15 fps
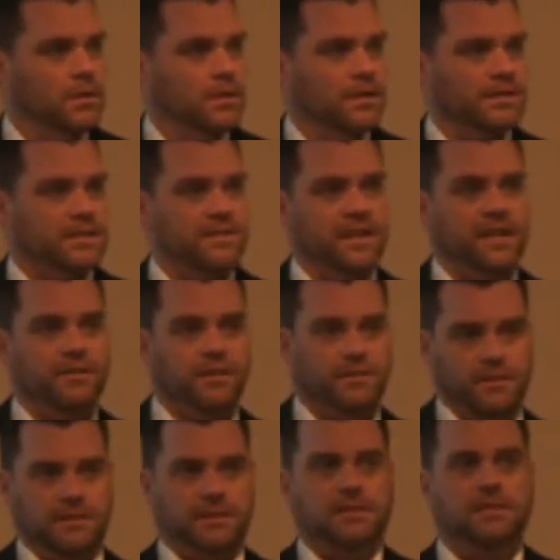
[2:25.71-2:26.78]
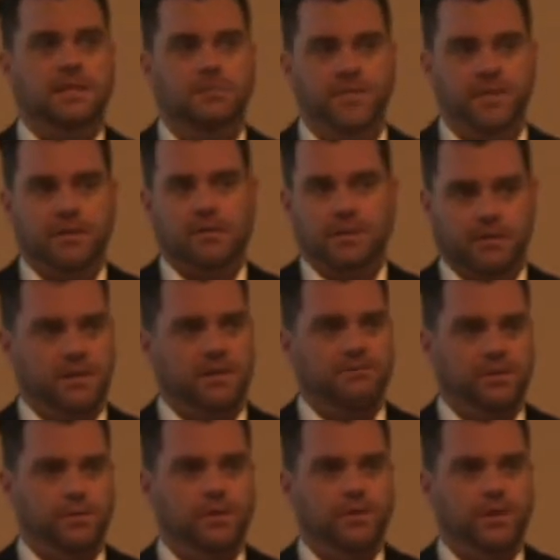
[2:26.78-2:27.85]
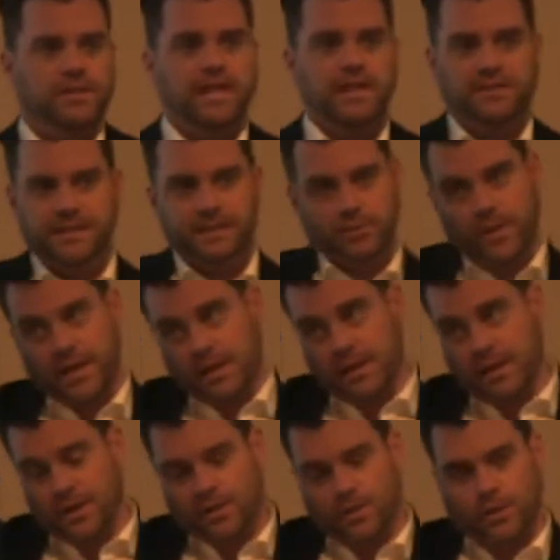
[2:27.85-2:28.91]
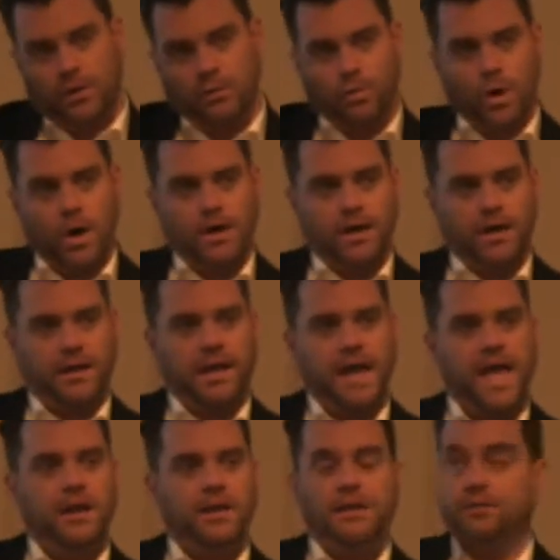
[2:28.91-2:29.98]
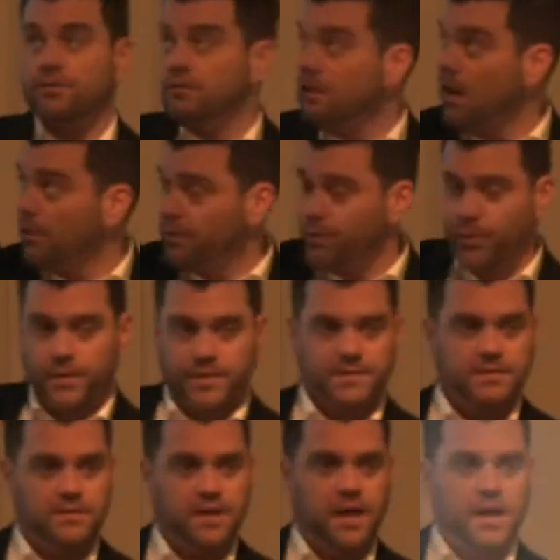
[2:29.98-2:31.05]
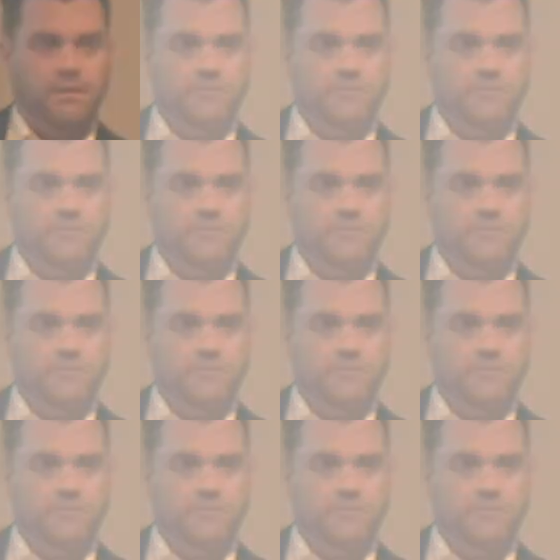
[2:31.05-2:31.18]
because I think that this is something that if you looked at it this way, you can walk a candidate through this entire